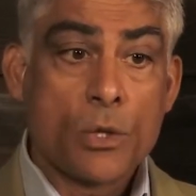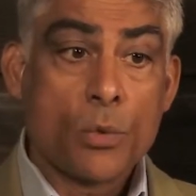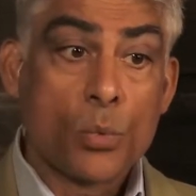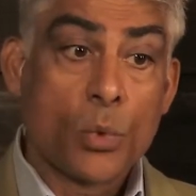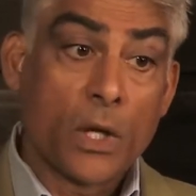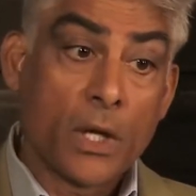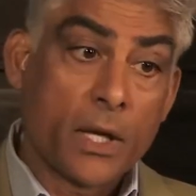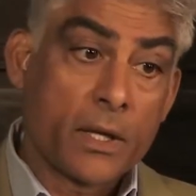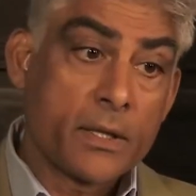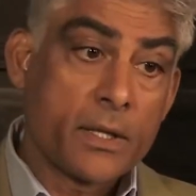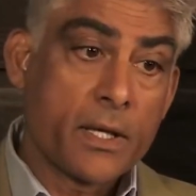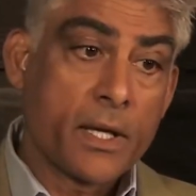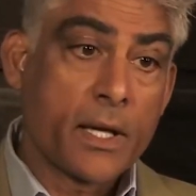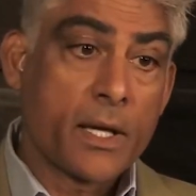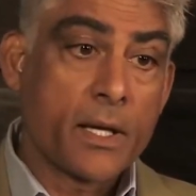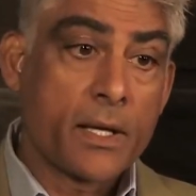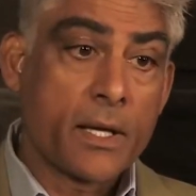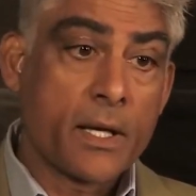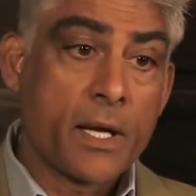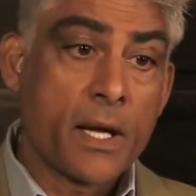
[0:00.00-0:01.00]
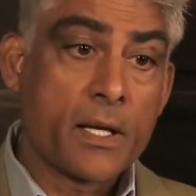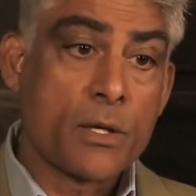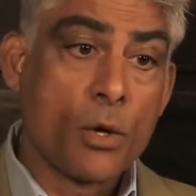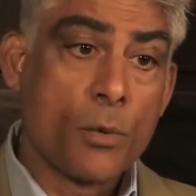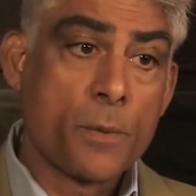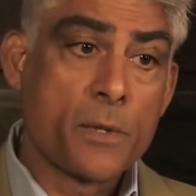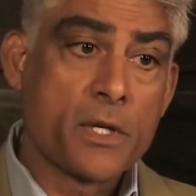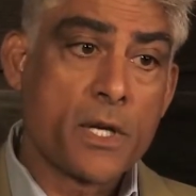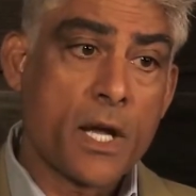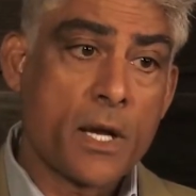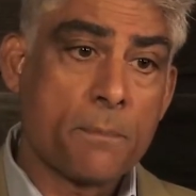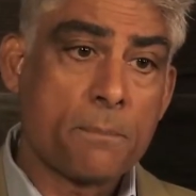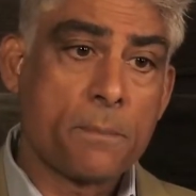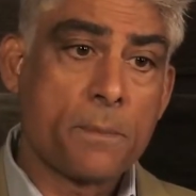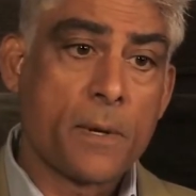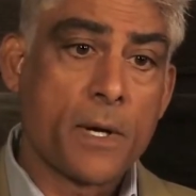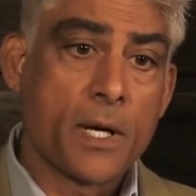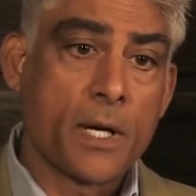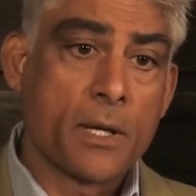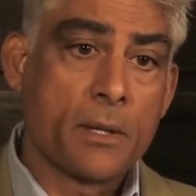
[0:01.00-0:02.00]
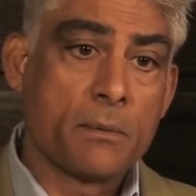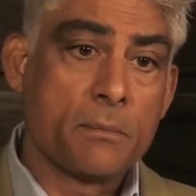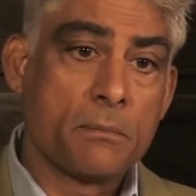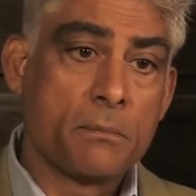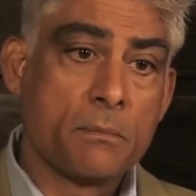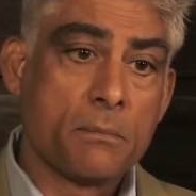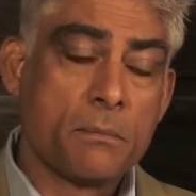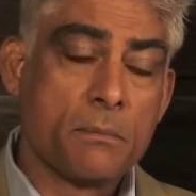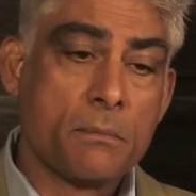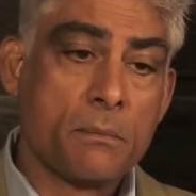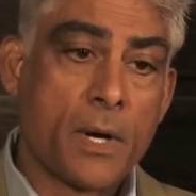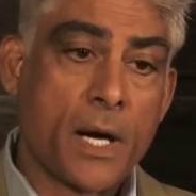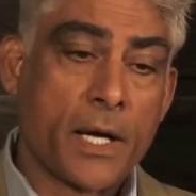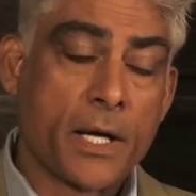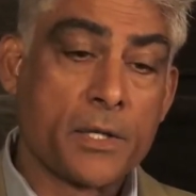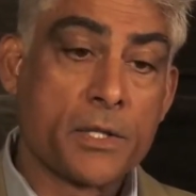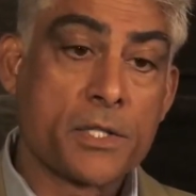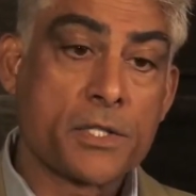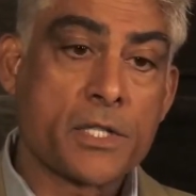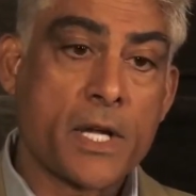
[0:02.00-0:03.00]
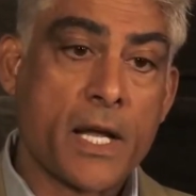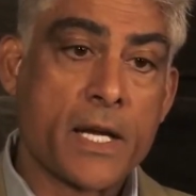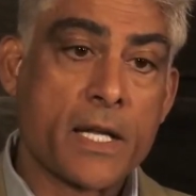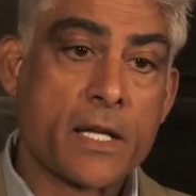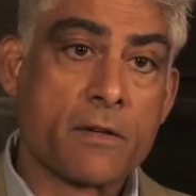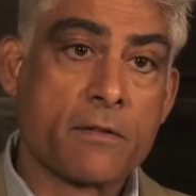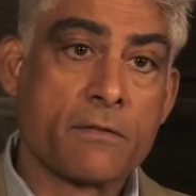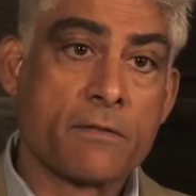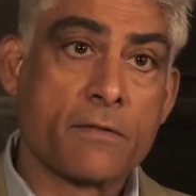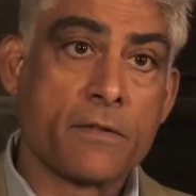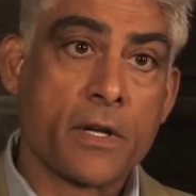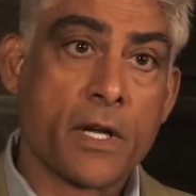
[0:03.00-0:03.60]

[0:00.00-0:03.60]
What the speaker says: Well, it opened up my understanding of